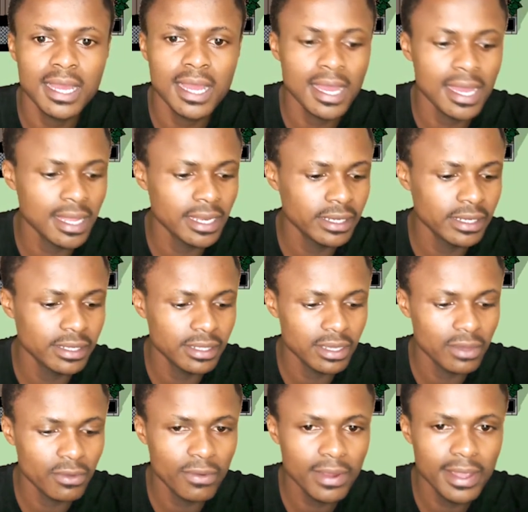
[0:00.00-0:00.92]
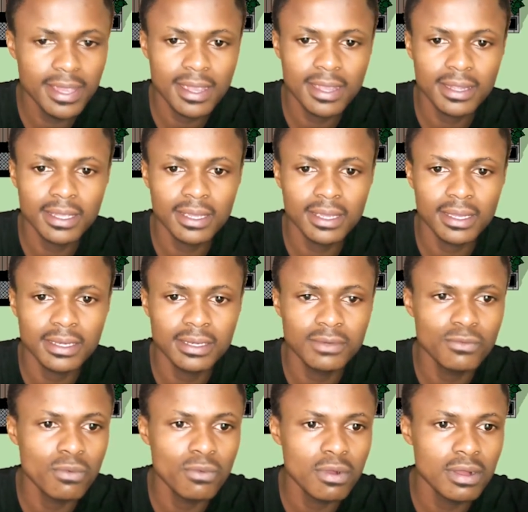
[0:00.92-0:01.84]
And the way
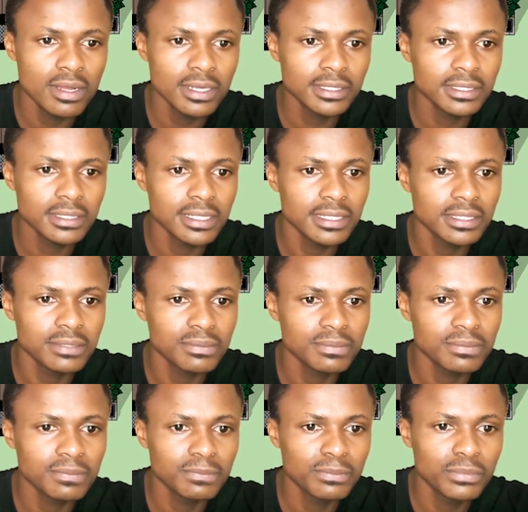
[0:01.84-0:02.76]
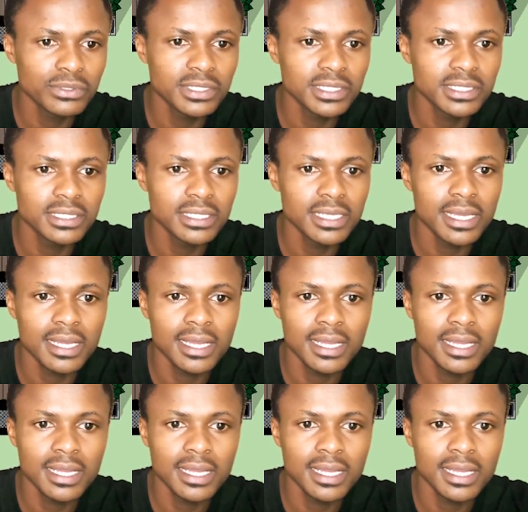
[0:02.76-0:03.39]
ArchiCAD works, let's put it here.